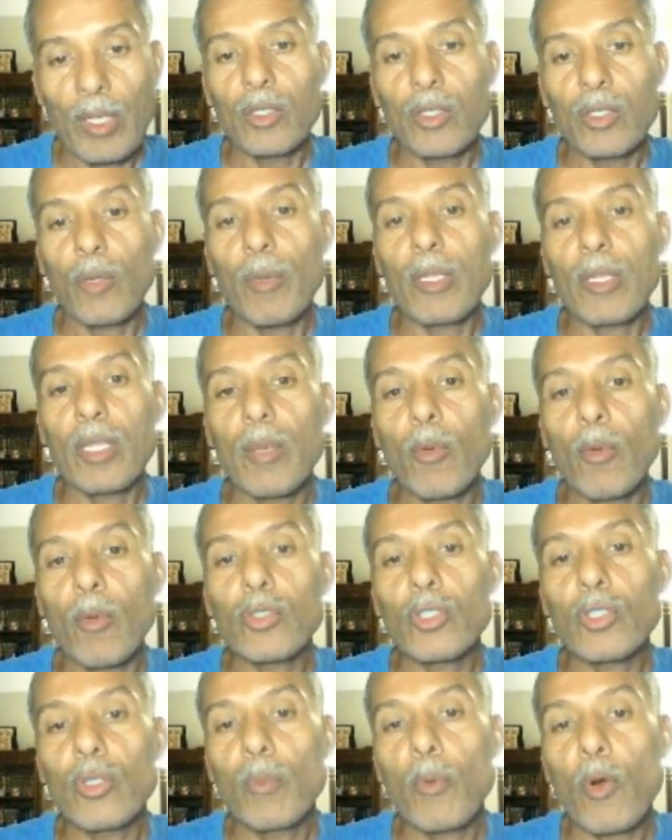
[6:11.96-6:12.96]
So, but the
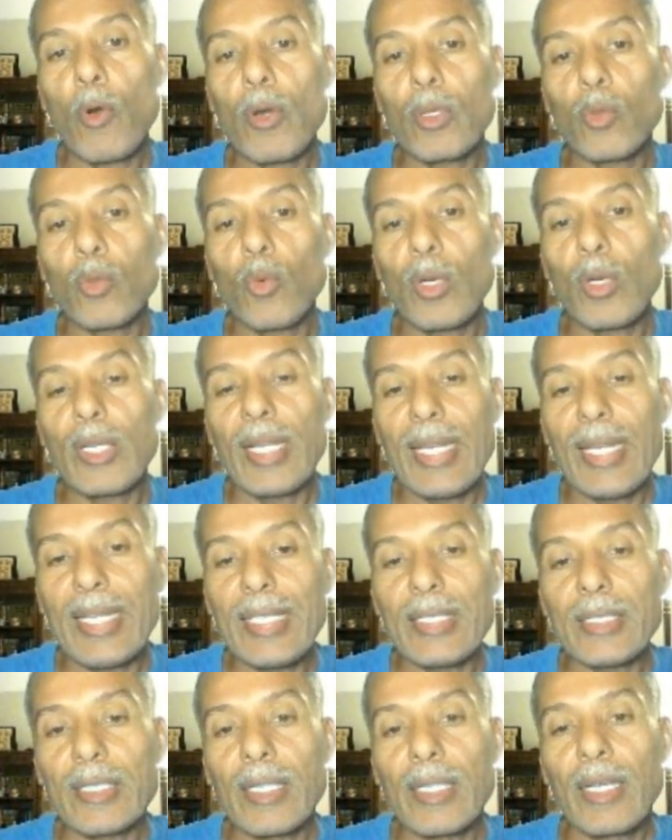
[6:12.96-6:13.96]
most important one
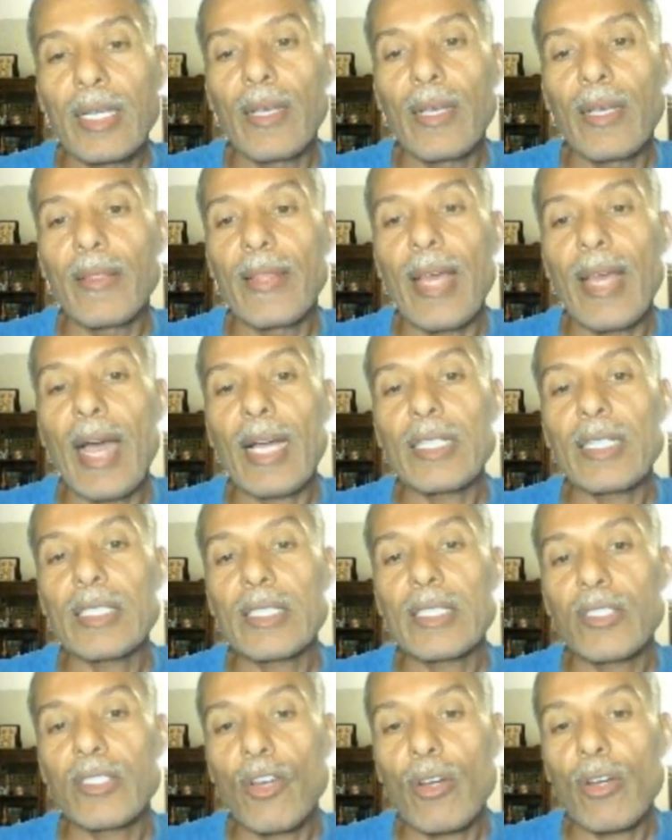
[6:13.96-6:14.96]
is the
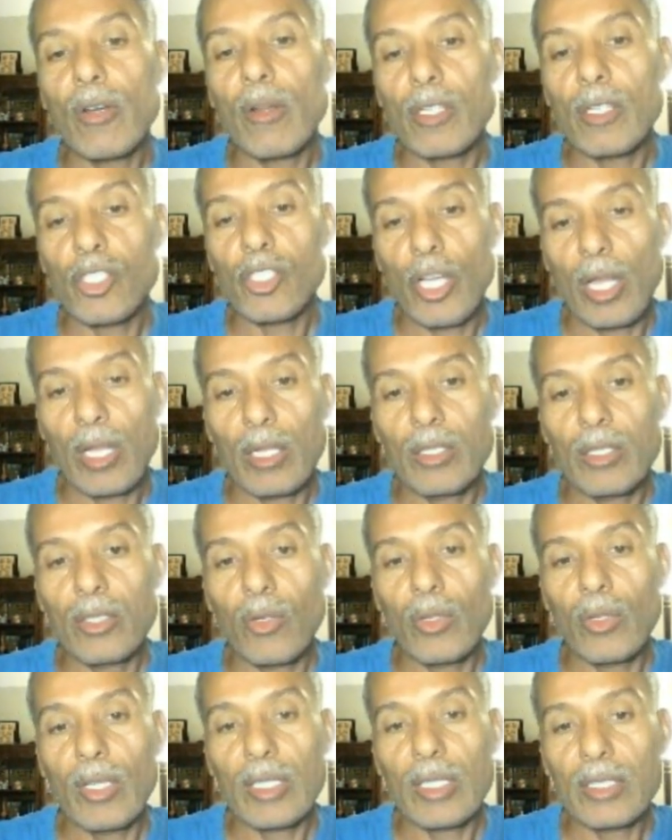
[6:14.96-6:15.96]
external shell.
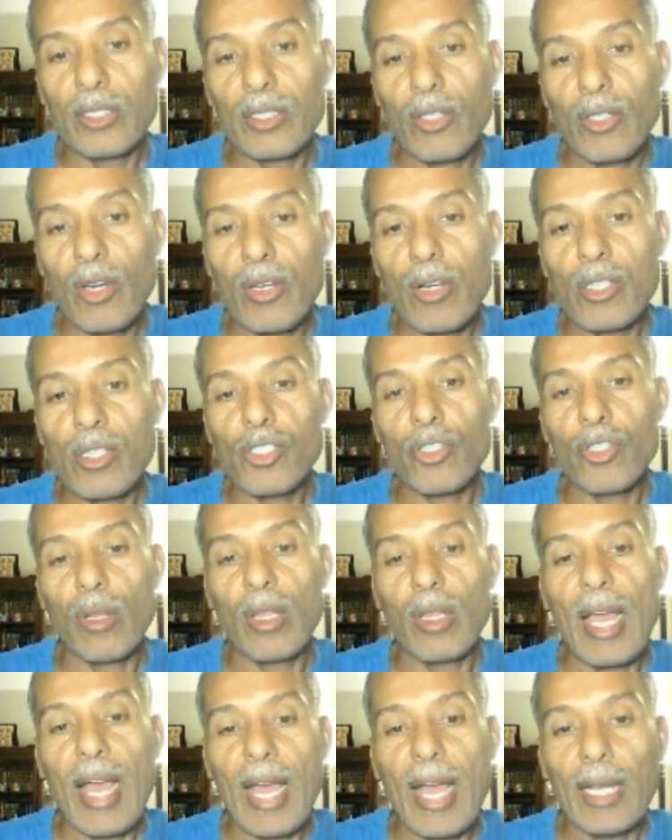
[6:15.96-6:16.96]
So the external
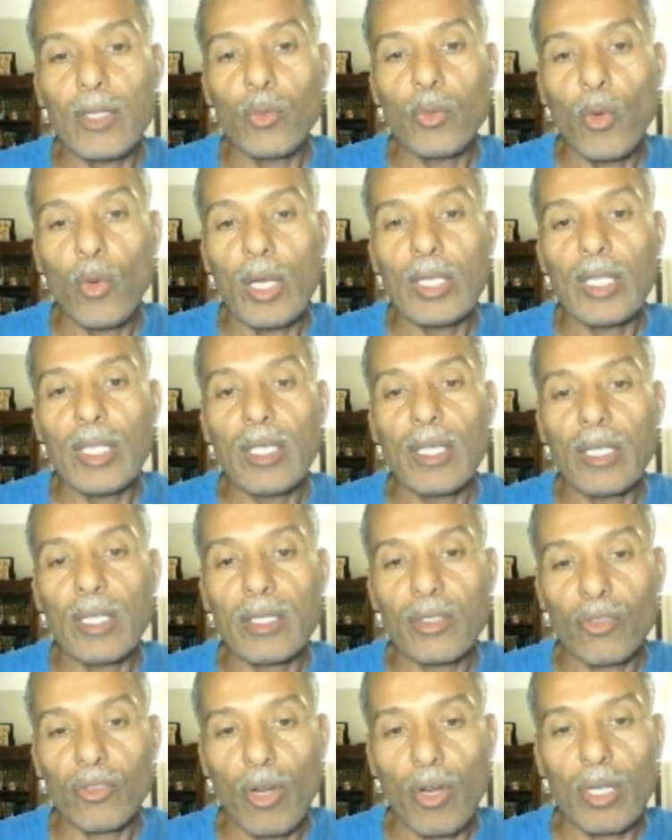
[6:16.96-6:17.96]
shell had one
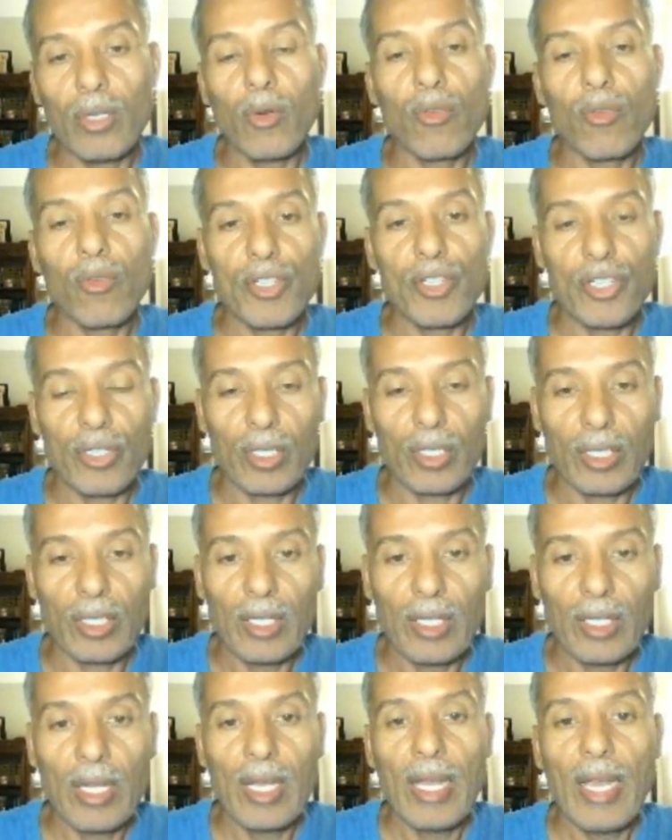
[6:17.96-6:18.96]
electron
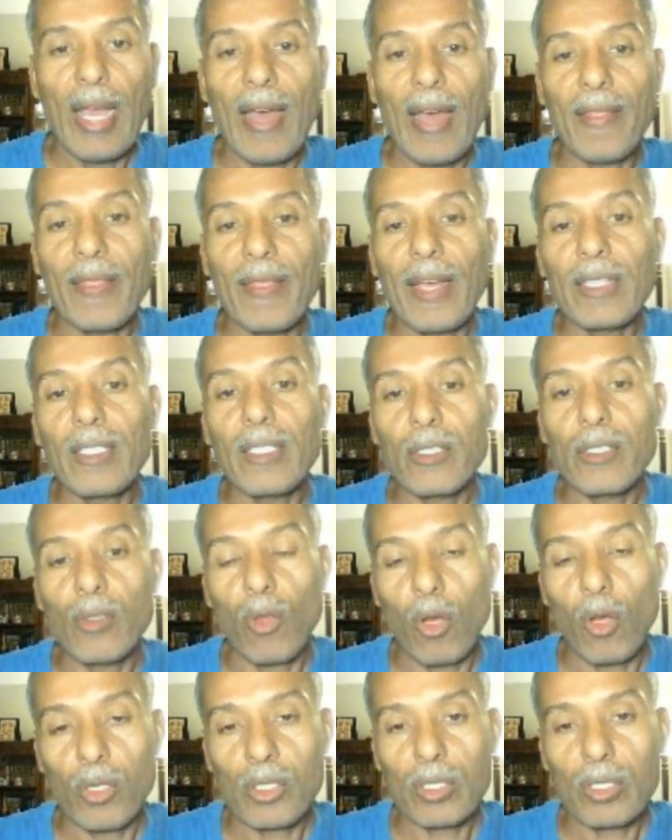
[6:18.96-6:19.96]
originally, and that is
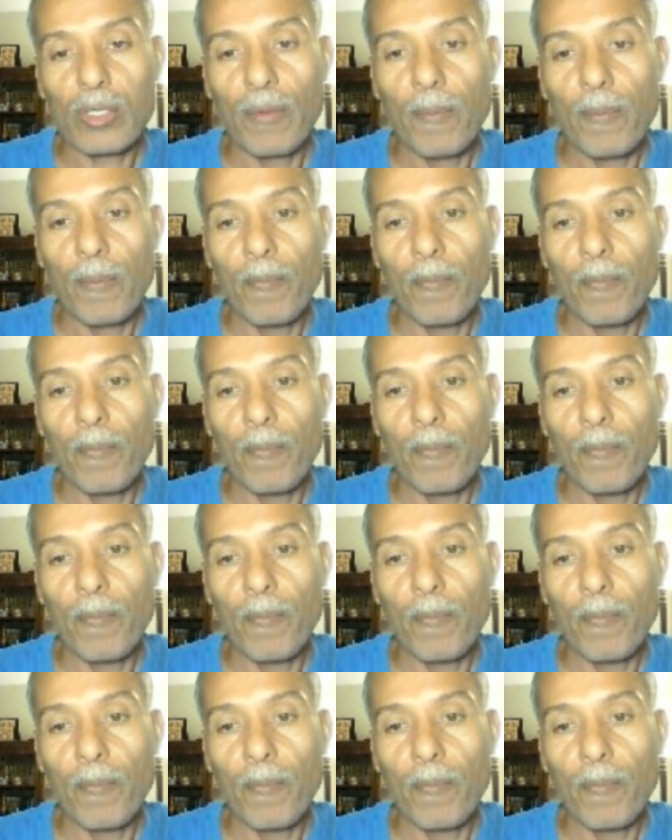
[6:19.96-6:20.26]
lost.